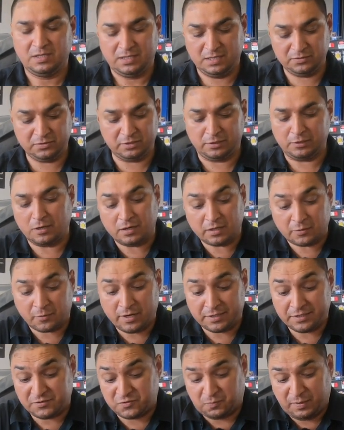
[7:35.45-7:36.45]
In the long
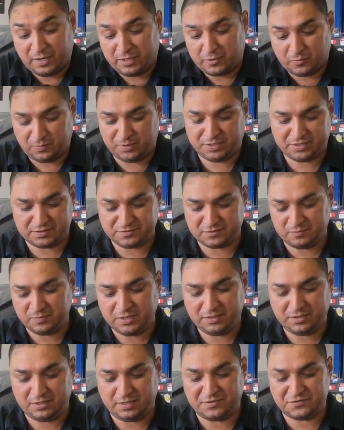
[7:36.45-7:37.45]
run, it's better because I
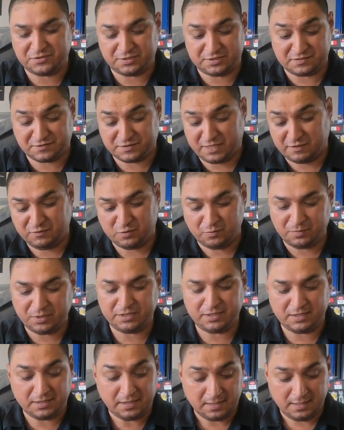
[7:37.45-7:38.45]
mean, it's gonna save you
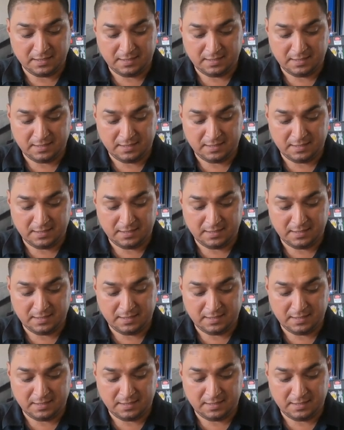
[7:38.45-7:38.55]
money.